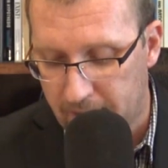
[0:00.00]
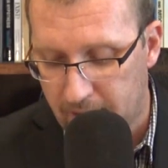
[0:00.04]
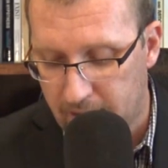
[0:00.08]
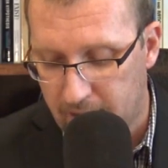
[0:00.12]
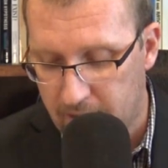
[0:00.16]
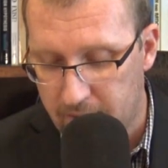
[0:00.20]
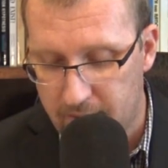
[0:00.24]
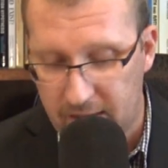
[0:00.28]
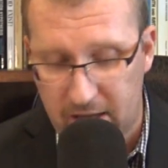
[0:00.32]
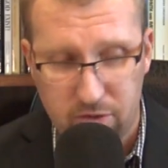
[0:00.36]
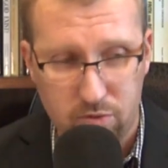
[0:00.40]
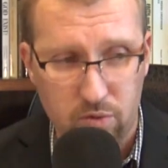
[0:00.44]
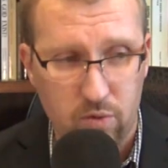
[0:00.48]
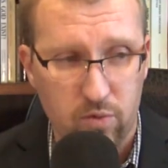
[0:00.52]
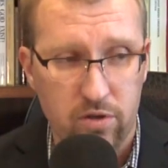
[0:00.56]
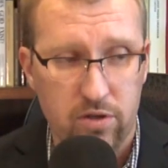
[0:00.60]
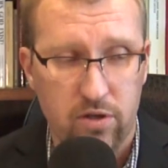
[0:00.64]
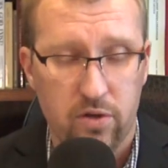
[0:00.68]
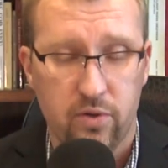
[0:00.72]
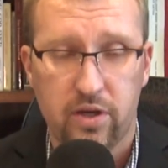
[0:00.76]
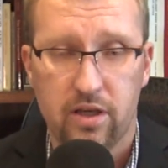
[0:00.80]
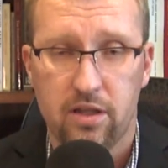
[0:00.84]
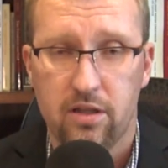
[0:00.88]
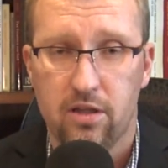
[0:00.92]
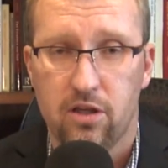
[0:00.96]
And that's what we're
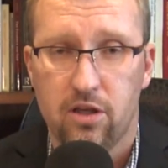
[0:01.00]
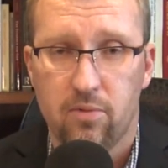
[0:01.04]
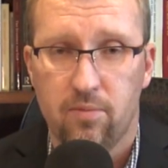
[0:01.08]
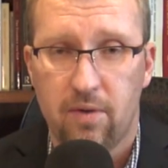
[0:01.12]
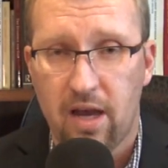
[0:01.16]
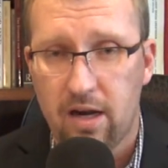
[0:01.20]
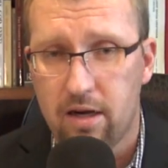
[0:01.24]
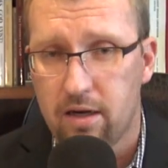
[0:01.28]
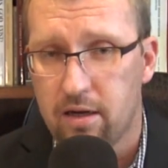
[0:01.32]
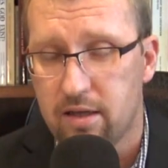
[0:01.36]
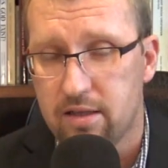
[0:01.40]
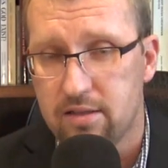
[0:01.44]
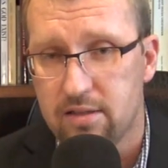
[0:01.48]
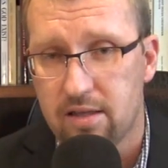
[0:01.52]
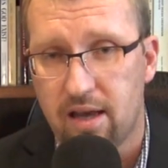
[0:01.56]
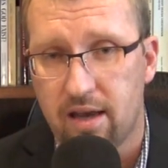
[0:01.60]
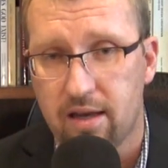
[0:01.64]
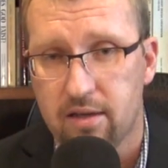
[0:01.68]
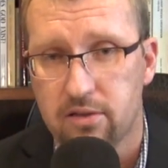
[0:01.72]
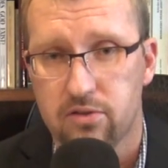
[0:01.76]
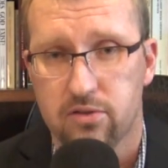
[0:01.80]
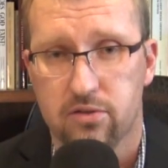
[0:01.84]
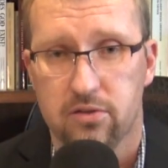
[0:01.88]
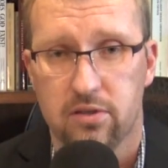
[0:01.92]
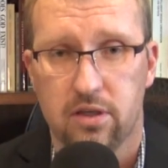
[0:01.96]
doing in the humanities,
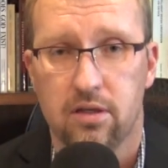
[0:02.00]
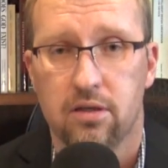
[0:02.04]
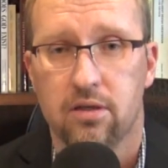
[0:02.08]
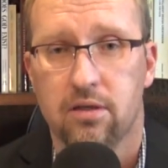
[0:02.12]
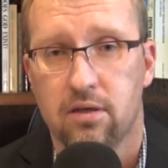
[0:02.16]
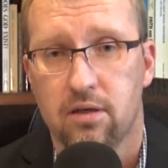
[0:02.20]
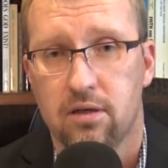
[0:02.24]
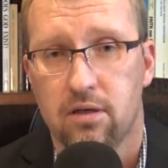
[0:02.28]
actually.